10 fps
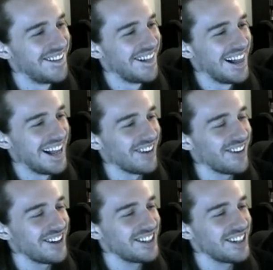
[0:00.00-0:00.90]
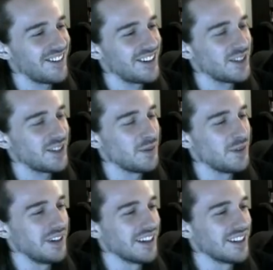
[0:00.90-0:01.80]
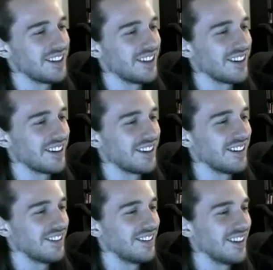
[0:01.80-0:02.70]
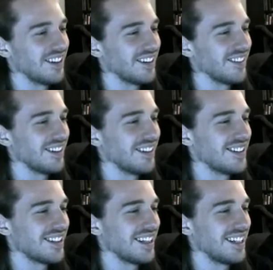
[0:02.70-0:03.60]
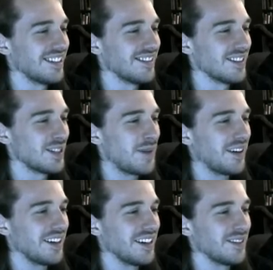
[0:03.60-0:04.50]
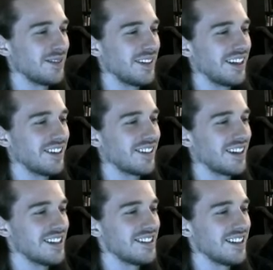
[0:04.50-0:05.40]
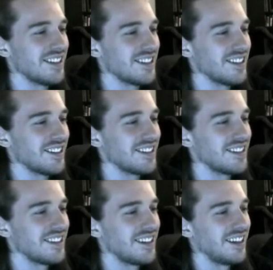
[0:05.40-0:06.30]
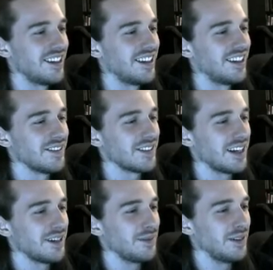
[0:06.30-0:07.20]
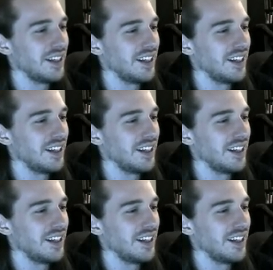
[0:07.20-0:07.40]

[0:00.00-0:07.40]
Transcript: I watched this movie not too long ago where they're just like spouting off like all kinds of insults. It was kind of funny.